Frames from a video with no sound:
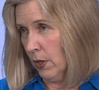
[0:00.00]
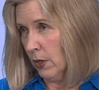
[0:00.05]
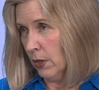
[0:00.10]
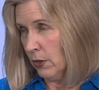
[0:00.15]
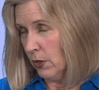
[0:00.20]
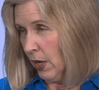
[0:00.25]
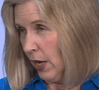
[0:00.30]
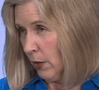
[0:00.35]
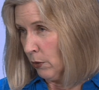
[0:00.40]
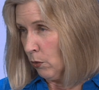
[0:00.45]

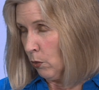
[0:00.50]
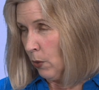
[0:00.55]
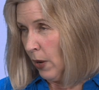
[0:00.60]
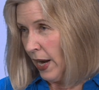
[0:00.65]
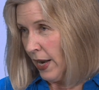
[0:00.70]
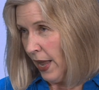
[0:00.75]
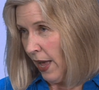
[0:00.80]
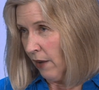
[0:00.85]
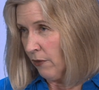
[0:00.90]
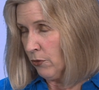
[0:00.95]
done
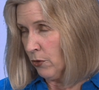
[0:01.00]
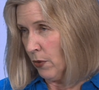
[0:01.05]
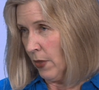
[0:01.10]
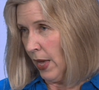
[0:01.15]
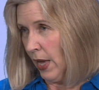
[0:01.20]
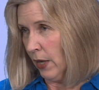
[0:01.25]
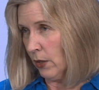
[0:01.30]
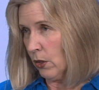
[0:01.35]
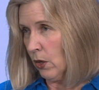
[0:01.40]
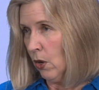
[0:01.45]
right after
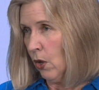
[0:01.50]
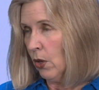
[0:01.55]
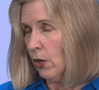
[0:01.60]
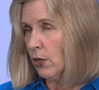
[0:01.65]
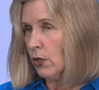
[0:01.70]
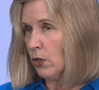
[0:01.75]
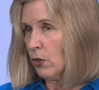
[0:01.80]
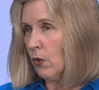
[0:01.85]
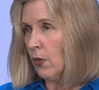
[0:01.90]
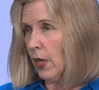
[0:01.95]
that,
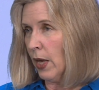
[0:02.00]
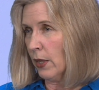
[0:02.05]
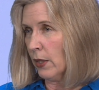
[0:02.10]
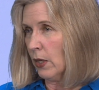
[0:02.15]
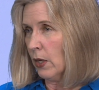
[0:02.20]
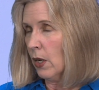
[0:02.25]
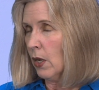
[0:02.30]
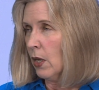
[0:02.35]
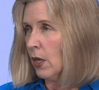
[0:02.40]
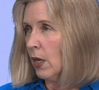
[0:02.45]
so that
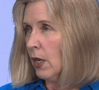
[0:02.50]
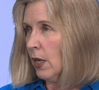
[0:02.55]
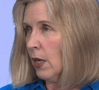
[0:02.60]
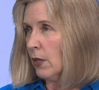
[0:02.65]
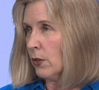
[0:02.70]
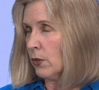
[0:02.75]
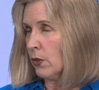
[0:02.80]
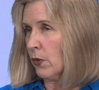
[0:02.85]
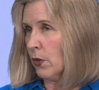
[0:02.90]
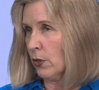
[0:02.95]

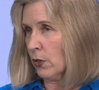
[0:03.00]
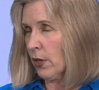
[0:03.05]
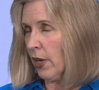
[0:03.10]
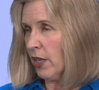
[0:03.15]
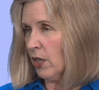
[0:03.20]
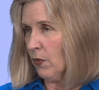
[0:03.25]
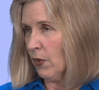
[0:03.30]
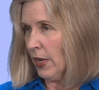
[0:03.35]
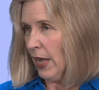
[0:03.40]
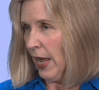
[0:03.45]
there's
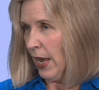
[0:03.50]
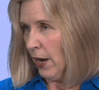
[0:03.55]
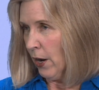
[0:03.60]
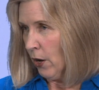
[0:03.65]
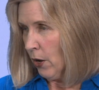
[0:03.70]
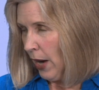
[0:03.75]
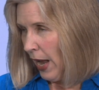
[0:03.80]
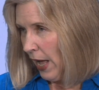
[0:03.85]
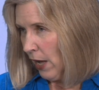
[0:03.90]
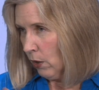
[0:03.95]
kind of an
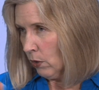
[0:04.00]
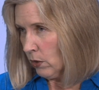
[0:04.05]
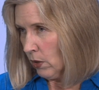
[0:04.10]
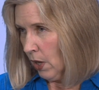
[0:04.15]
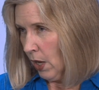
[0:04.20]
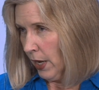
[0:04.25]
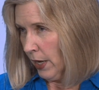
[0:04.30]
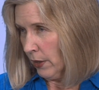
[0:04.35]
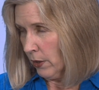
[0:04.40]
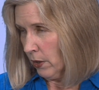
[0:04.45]
air
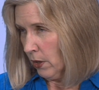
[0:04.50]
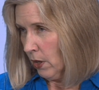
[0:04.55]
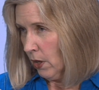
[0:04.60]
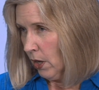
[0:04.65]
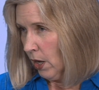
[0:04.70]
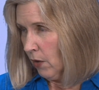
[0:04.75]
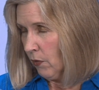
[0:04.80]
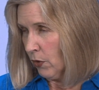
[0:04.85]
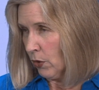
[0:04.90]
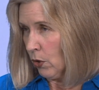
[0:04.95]
outline
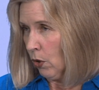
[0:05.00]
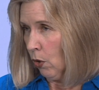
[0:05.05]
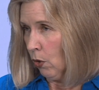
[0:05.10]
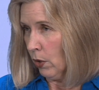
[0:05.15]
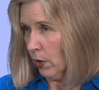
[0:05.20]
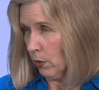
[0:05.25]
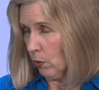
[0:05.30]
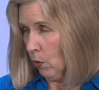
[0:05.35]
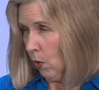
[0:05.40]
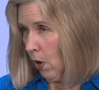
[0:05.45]
of the
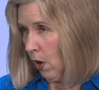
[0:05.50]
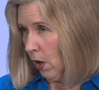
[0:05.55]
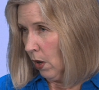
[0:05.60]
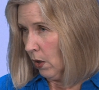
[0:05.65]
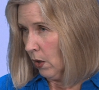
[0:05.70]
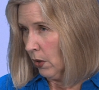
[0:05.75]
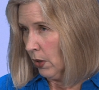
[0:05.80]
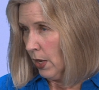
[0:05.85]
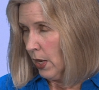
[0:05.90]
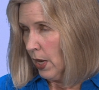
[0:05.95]
colon
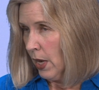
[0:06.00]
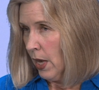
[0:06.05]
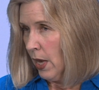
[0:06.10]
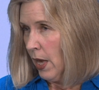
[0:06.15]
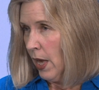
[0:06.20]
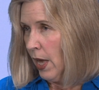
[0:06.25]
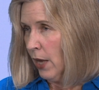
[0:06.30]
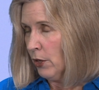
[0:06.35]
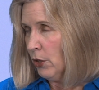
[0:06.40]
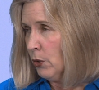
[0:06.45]
wall.
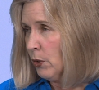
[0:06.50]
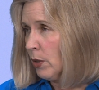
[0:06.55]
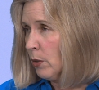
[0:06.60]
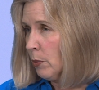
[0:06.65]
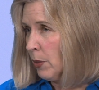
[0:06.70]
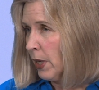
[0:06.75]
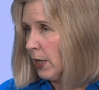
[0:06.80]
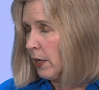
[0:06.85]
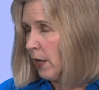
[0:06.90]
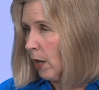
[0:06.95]
And you can
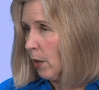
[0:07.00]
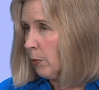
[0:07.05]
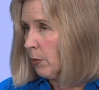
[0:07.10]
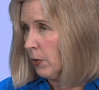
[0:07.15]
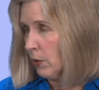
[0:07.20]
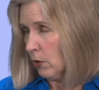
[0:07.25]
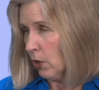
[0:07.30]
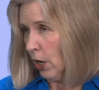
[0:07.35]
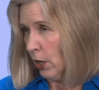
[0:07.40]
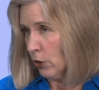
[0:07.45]
pick up
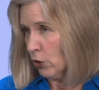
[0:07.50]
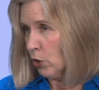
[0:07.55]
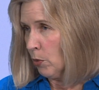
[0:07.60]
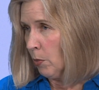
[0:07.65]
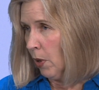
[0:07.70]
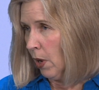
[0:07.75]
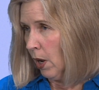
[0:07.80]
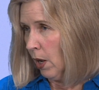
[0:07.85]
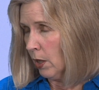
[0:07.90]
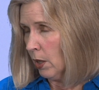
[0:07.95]
larger
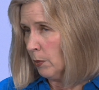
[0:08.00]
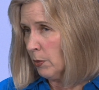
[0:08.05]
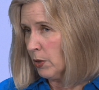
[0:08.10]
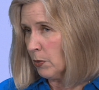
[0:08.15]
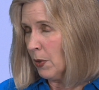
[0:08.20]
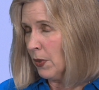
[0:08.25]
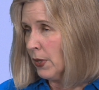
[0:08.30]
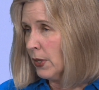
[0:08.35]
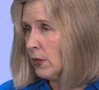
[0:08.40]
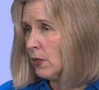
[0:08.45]
polyps,
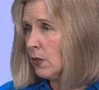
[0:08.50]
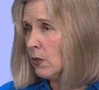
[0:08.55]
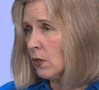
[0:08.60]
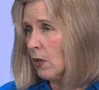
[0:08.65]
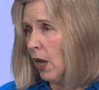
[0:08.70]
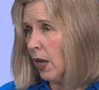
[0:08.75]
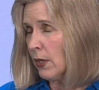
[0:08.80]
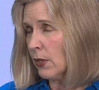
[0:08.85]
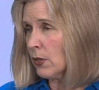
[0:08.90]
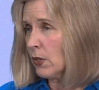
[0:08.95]
but this is
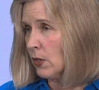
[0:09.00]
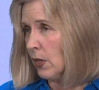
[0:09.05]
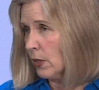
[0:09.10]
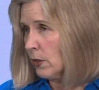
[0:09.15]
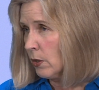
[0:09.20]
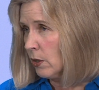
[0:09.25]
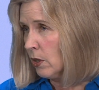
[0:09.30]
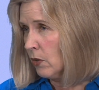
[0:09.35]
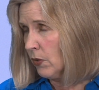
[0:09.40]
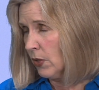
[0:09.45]
not as
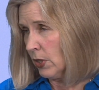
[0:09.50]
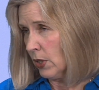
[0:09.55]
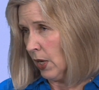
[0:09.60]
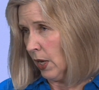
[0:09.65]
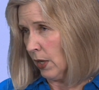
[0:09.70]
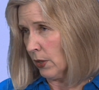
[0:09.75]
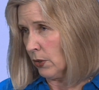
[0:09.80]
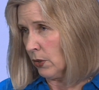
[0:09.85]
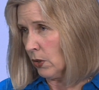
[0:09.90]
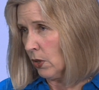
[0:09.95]
sensitive a
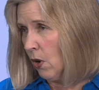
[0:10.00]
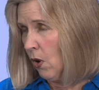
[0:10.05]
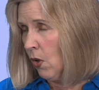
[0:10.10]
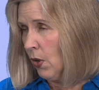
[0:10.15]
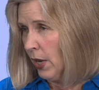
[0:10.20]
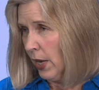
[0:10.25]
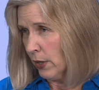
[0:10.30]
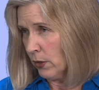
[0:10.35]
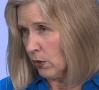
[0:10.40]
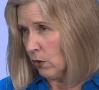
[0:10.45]
test
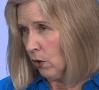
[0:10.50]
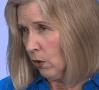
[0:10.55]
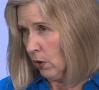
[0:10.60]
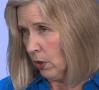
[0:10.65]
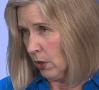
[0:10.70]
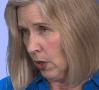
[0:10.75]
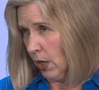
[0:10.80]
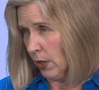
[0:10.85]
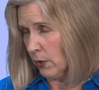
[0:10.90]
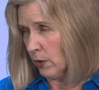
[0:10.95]
as a
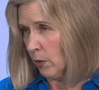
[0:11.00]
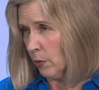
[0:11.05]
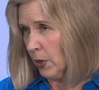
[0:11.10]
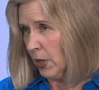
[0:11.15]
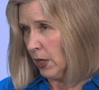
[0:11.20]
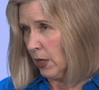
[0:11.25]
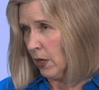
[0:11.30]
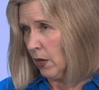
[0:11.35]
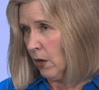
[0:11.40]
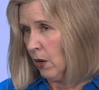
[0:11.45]

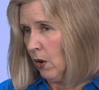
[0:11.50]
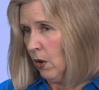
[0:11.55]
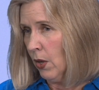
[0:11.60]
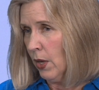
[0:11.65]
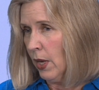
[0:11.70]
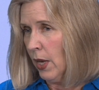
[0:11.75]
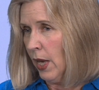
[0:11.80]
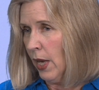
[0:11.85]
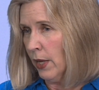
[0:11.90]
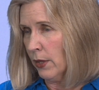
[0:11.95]
colonoscopy.
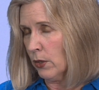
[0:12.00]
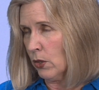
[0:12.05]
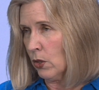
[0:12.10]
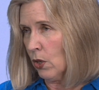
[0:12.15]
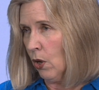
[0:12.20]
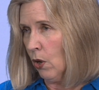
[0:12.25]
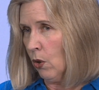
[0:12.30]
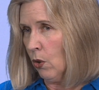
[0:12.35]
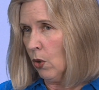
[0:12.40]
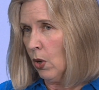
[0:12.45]
And
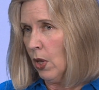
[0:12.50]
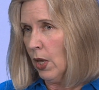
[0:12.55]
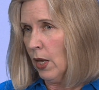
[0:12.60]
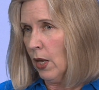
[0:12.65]
so